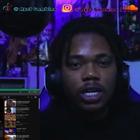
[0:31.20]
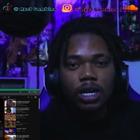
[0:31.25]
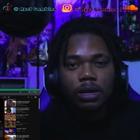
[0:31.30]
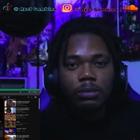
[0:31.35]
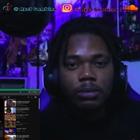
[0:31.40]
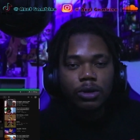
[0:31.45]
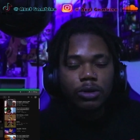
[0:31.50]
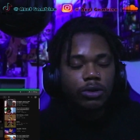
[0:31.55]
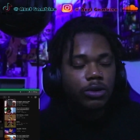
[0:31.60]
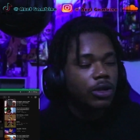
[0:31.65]

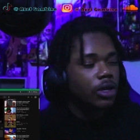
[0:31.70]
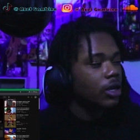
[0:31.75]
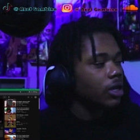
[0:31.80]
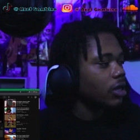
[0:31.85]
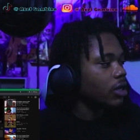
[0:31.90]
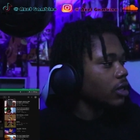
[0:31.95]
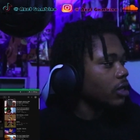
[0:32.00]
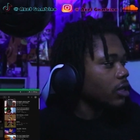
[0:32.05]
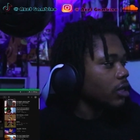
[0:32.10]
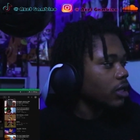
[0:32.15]
near
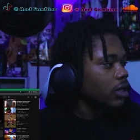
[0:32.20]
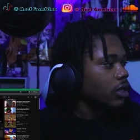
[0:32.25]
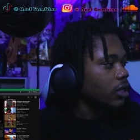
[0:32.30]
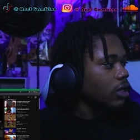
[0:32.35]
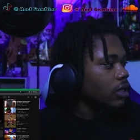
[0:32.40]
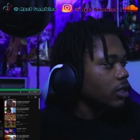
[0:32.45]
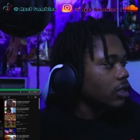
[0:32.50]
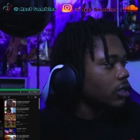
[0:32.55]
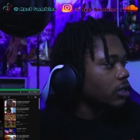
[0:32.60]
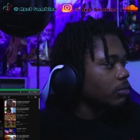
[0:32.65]

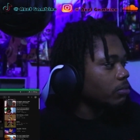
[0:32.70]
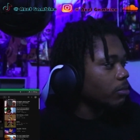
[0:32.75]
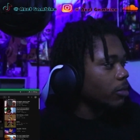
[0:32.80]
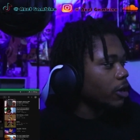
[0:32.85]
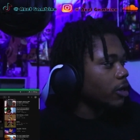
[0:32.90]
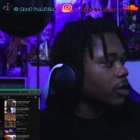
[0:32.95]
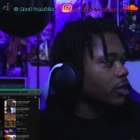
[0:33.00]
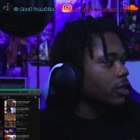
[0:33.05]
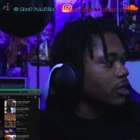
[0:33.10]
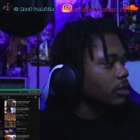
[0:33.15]

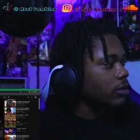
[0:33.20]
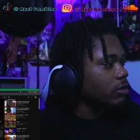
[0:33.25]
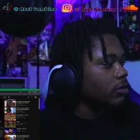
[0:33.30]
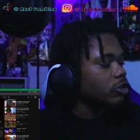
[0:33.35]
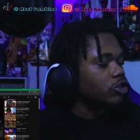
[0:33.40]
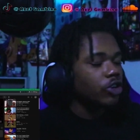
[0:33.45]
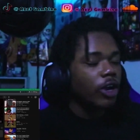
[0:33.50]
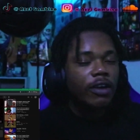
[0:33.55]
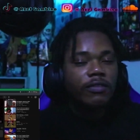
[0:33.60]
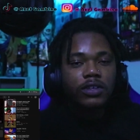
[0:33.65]
better than
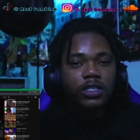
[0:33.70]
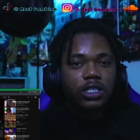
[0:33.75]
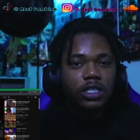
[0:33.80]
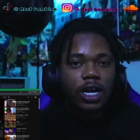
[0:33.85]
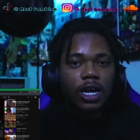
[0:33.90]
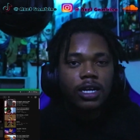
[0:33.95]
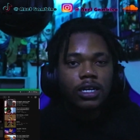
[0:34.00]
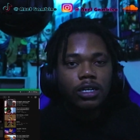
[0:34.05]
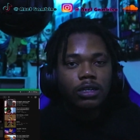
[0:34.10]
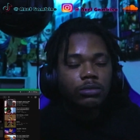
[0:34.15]
Travis
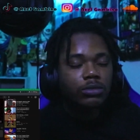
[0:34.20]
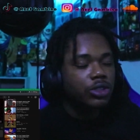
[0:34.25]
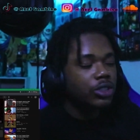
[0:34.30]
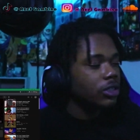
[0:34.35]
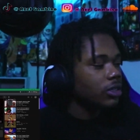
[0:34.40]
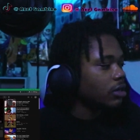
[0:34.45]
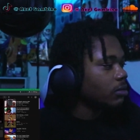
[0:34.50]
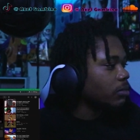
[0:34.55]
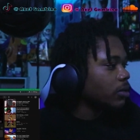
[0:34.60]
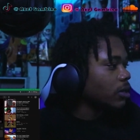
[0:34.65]
Scott and them shit.
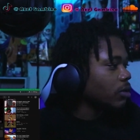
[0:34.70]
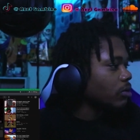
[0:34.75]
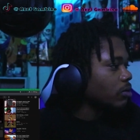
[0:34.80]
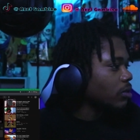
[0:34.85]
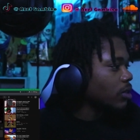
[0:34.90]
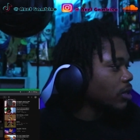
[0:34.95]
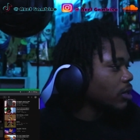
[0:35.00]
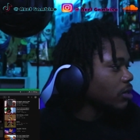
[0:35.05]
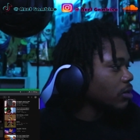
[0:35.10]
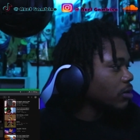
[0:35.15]
I'm not gonna
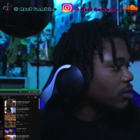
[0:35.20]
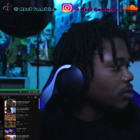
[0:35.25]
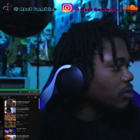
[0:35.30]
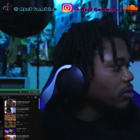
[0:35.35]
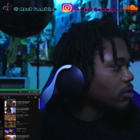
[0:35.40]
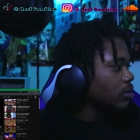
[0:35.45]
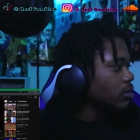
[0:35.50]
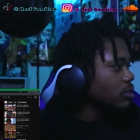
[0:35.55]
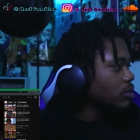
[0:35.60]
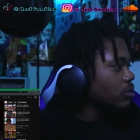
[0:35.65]
lie to y'all.
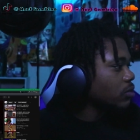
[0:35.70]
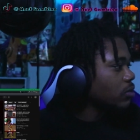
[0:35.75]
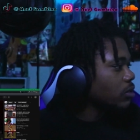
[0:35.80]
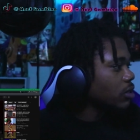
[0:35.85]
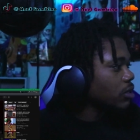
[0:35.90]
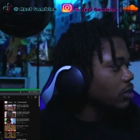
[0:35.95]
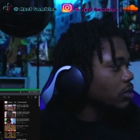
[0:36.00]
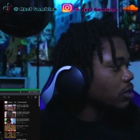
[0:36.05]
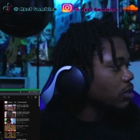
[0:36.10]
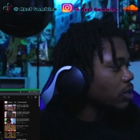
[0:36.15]
So
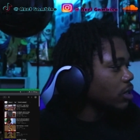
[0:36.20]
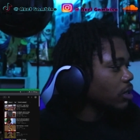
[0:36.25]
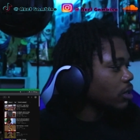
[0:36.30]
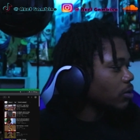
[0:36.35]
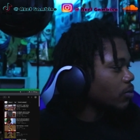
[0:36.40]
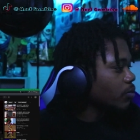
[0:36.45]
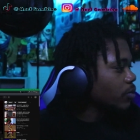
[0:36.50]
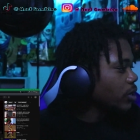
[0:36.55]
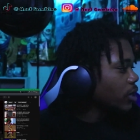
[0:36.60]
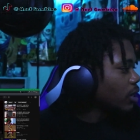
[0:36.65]
look,
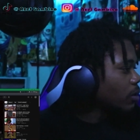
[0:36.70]
we got